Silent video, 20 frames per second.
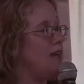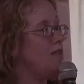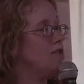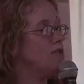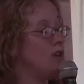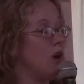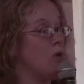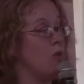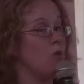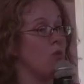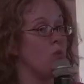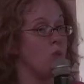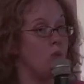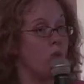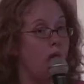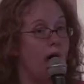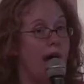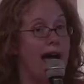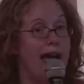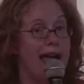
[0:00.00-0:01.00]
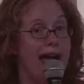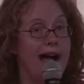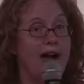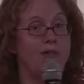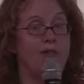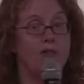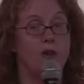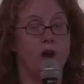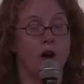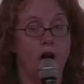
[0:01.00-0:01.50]
so I
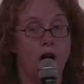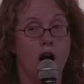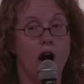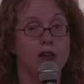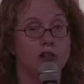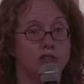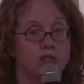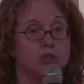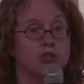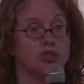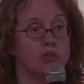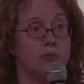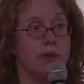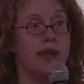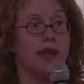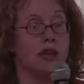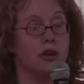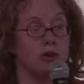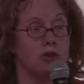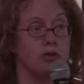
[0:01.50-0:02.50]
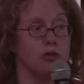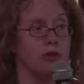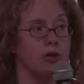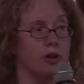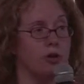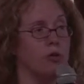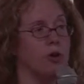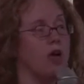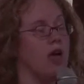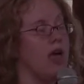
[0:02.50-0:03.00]
have our social media
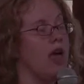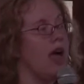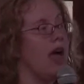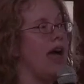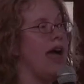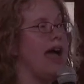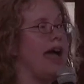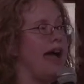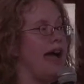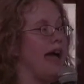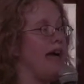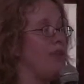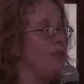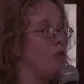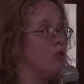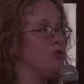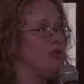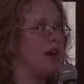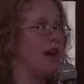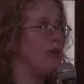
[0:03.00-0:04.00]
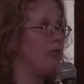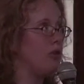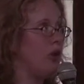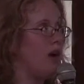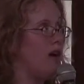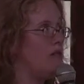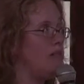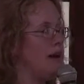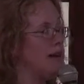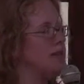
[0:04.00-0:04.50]
guru and who does
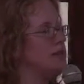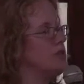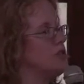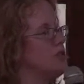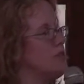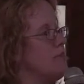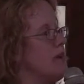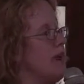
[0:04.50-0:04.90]
all of my social